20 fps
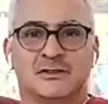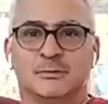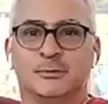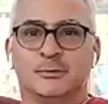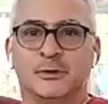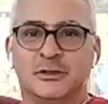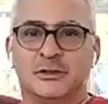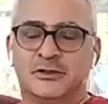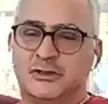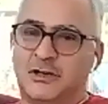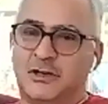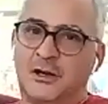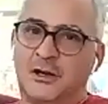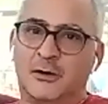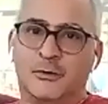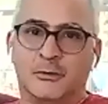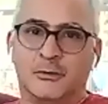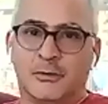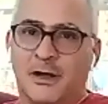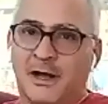which,
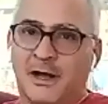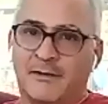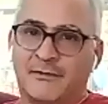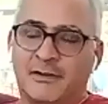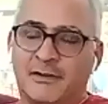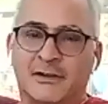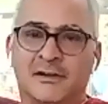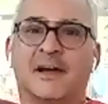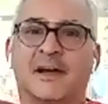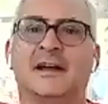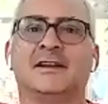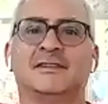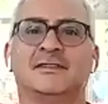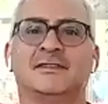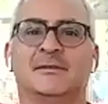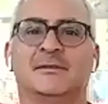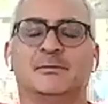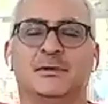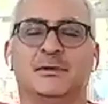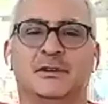I have a lot of
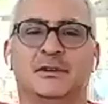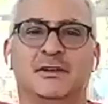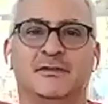sympathy